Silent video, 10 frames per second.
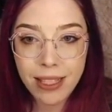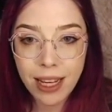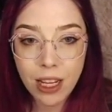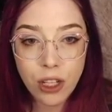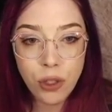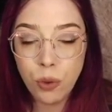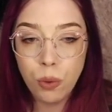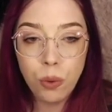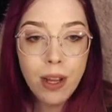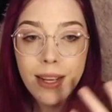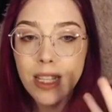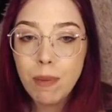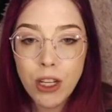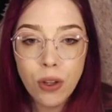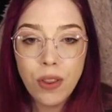that can do
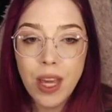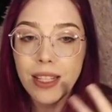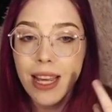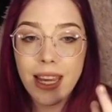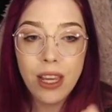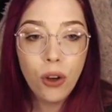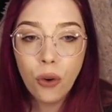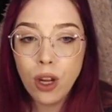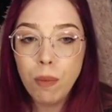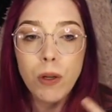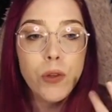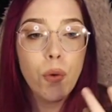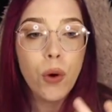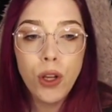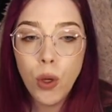special things like kill creepers for
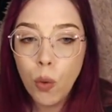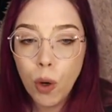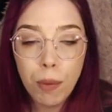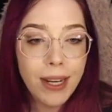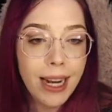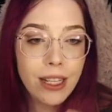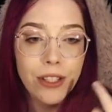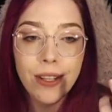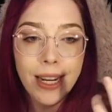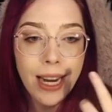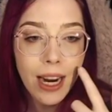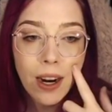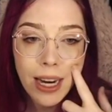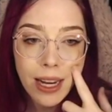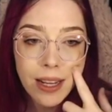you or protect certain
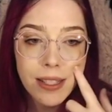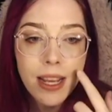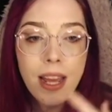areas.